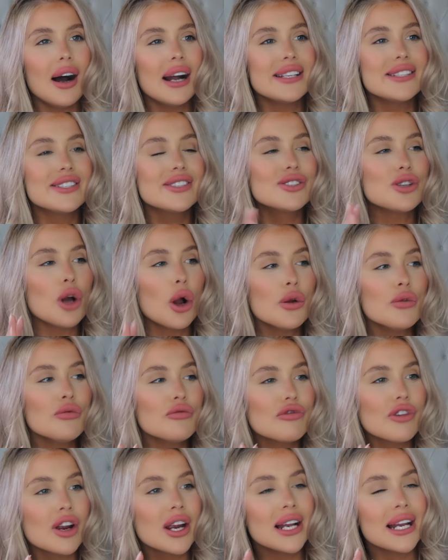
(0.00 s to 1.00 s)
I
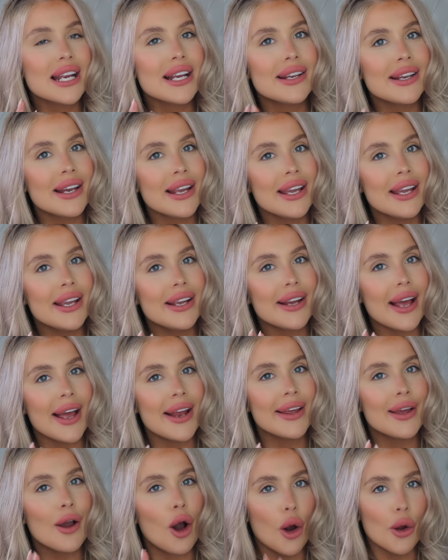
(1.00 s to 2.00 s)
don't really need
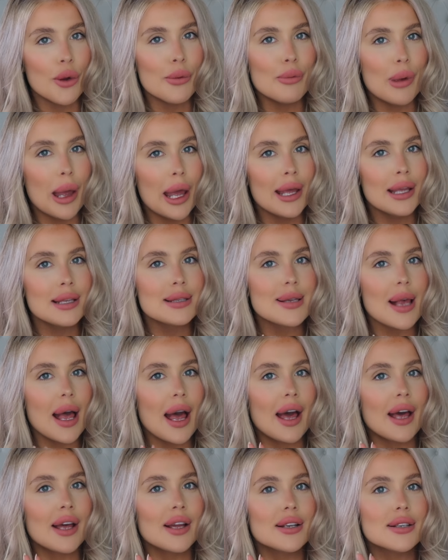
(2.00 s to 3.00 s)
any home bits,
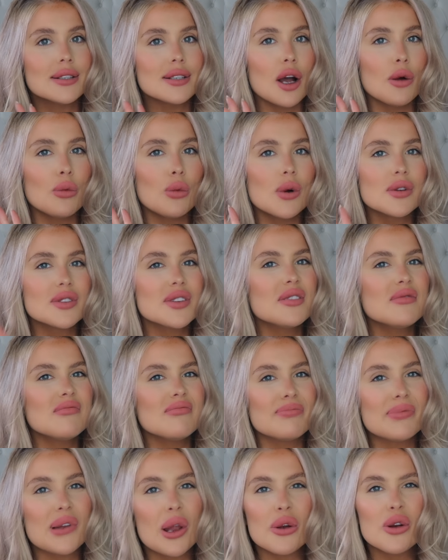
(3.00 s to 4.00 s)
and I
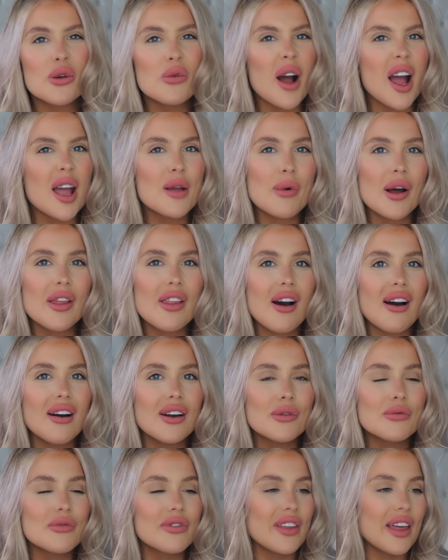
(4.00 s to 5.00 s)
wasn't blown away by the
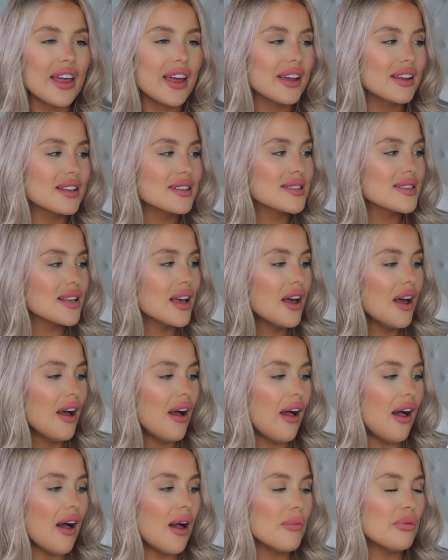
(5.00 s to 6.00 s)
home things.
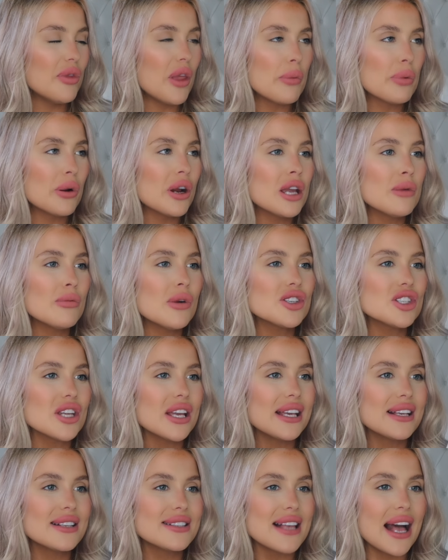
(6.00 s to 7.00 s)
They're pretty much
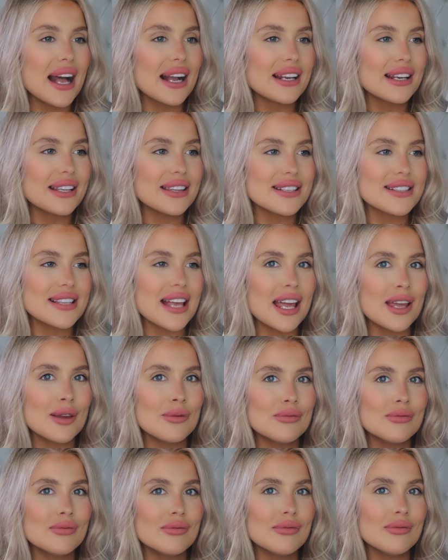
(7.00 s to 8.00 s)
exactly the
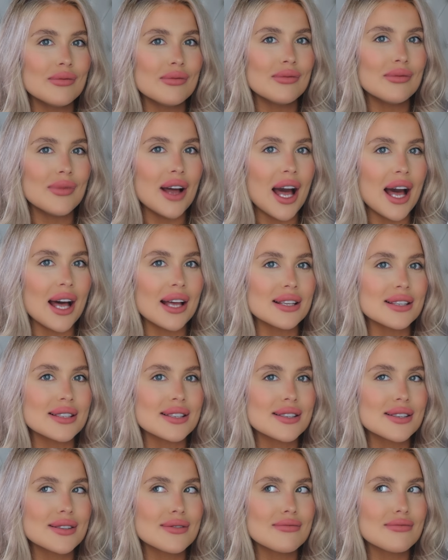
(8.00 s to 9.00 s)
same
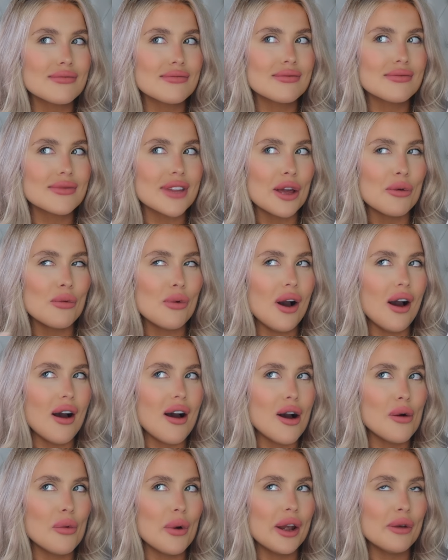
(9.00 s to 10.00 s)
as they
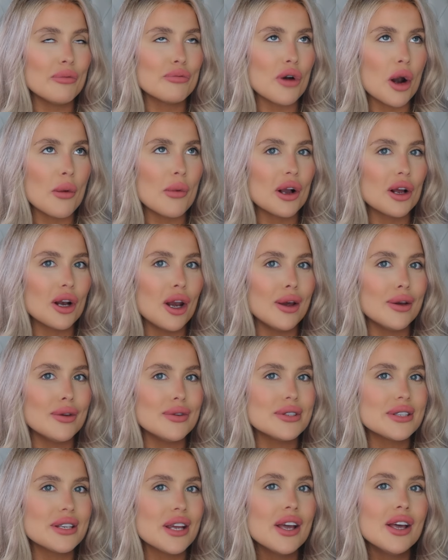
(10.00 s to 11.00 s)
were when Primark
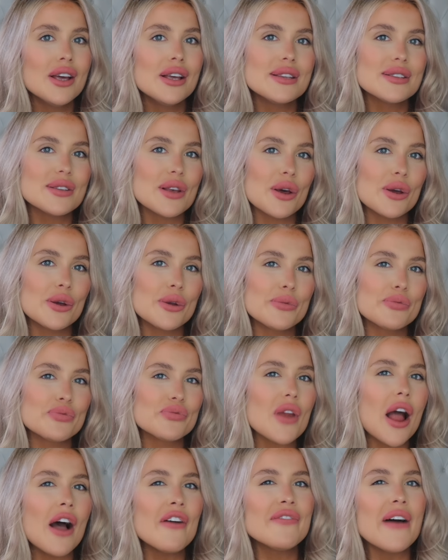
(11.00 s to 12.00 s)
closed. So
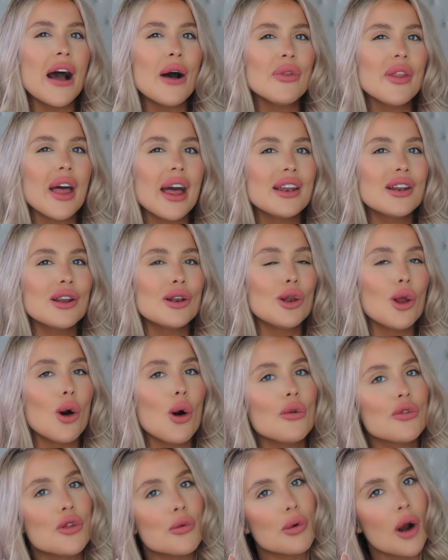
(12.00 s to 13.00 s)
I found that in a
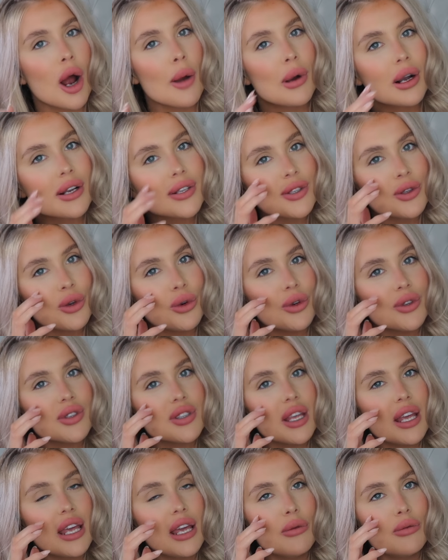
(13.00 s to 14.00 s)
lot of the Primark stores
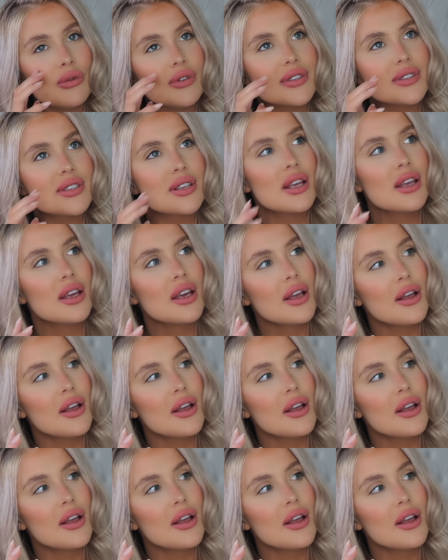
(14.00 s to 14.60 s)
that it was